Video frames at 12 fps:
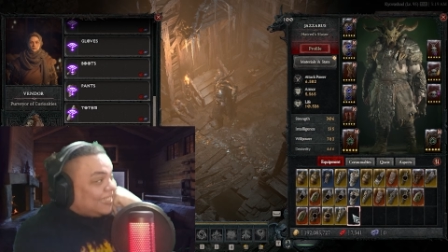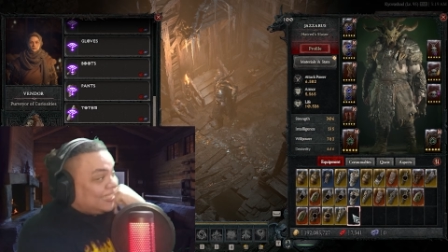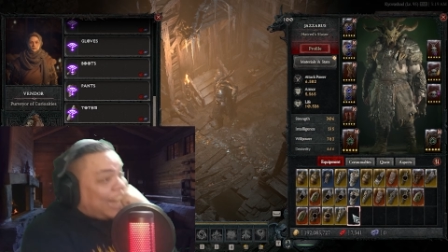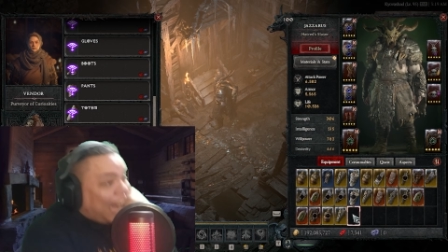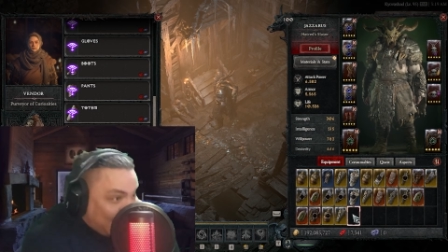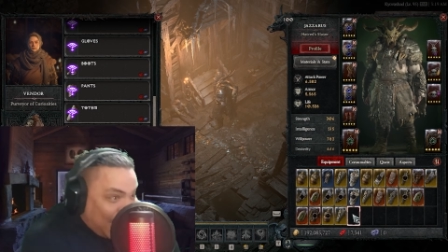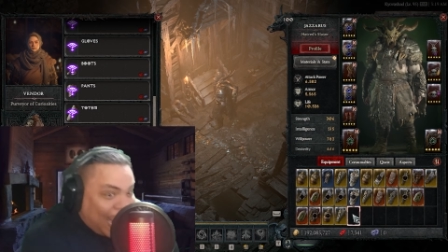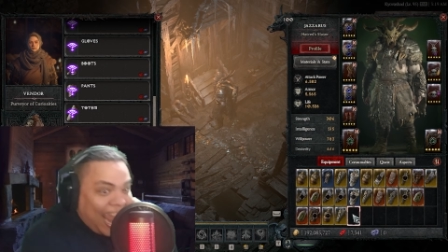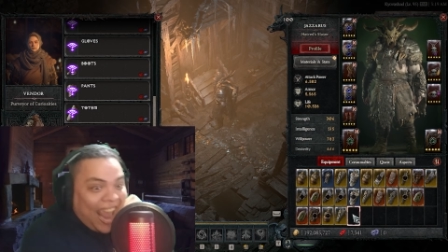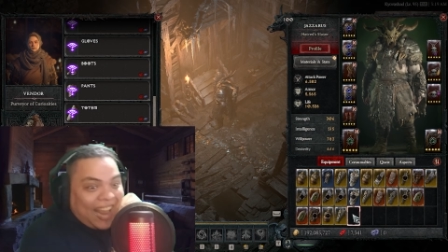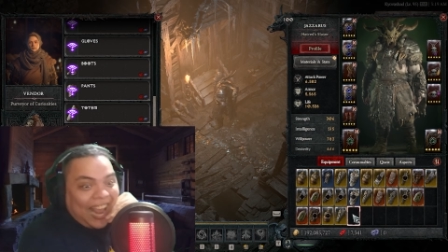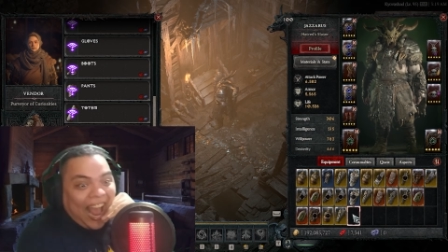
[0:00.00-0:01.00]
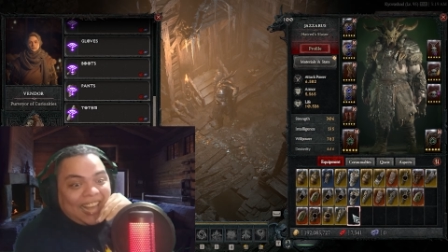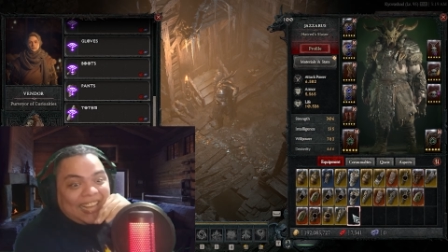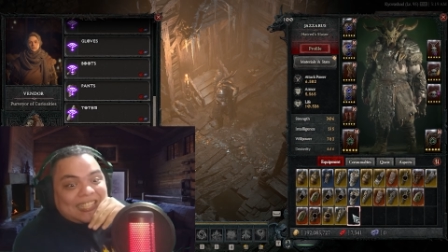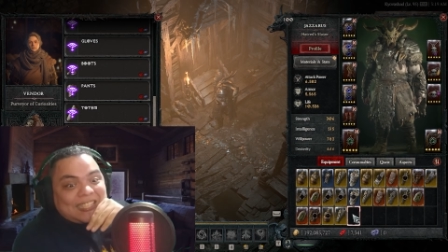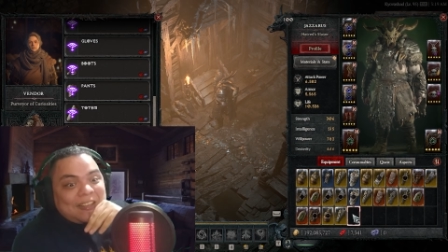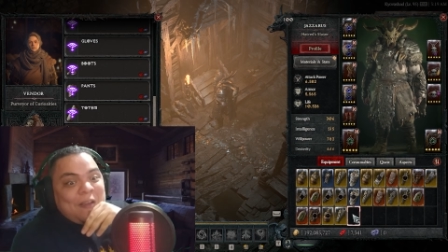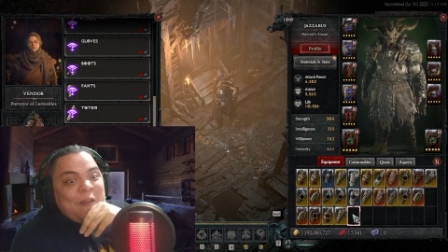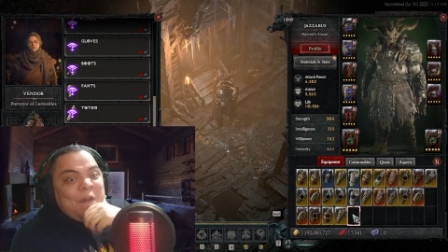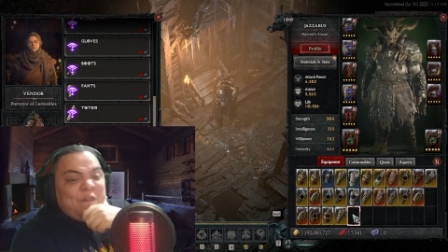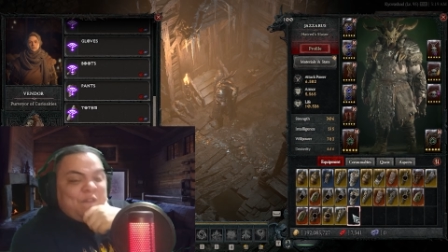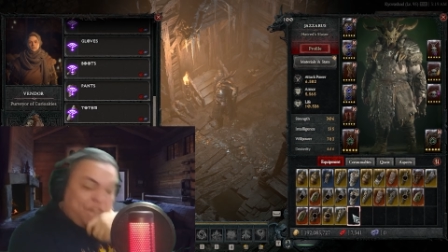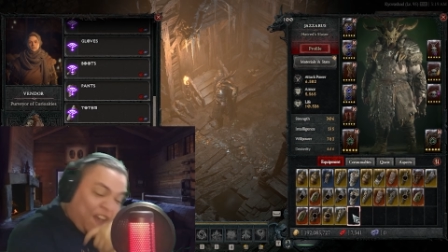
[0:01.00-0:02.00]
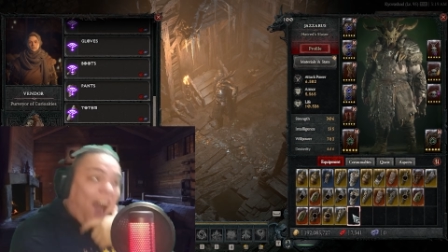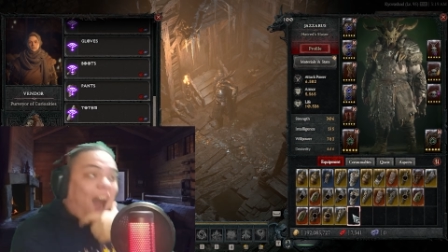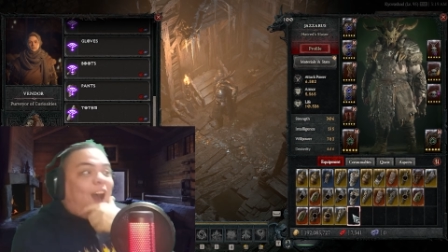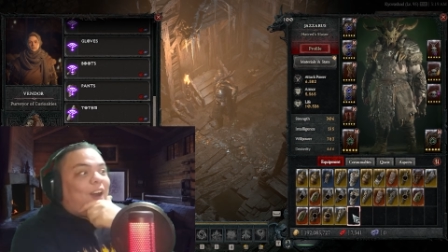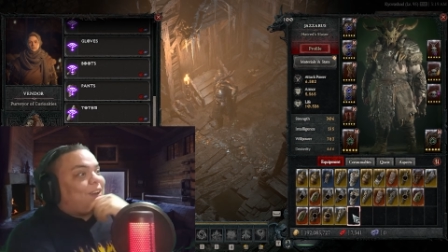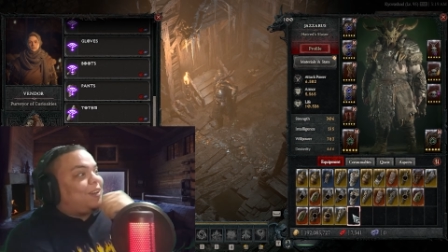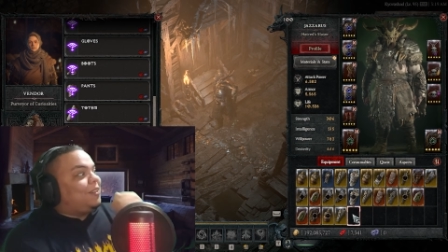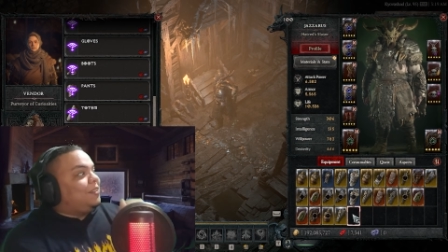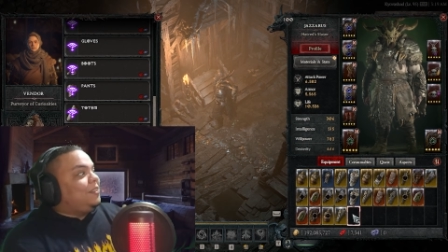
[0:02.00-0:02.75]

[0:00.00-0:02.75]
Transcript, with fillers: try again, guys. Fuck!